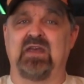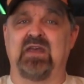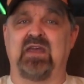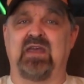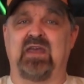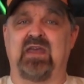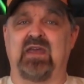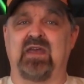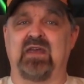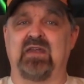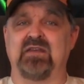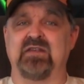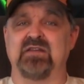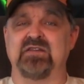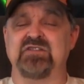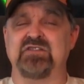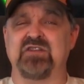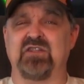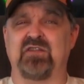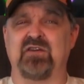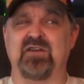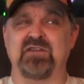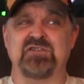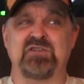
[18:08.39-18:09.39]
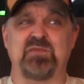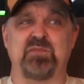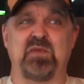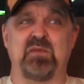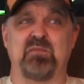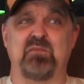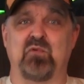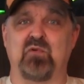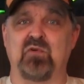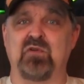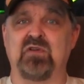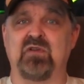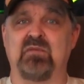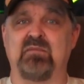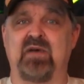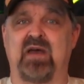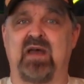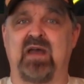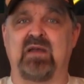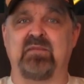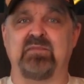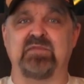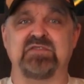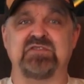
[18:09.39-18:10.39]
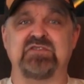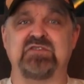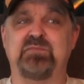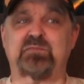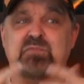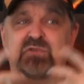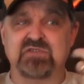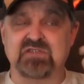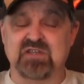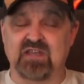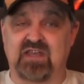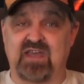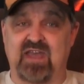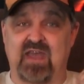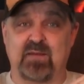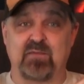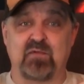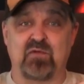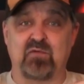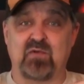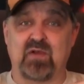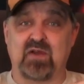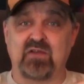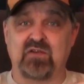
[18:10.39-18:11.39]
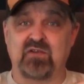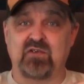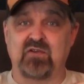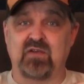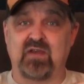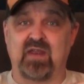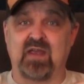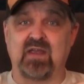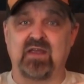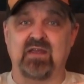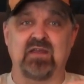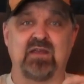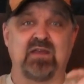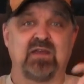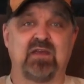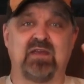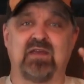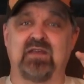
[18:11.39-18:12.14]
And she thought she'd be bored in the back, but she puts a camera around her neck